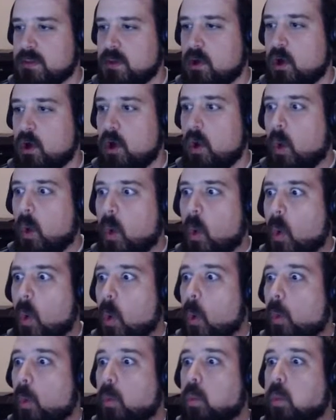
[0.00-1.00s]
Oh,
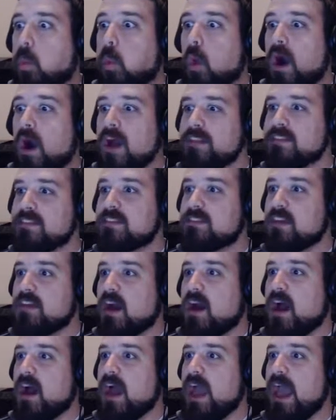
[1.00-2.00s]
Jesus. What
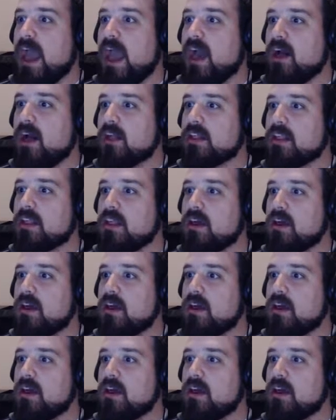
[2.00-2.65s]
the hell?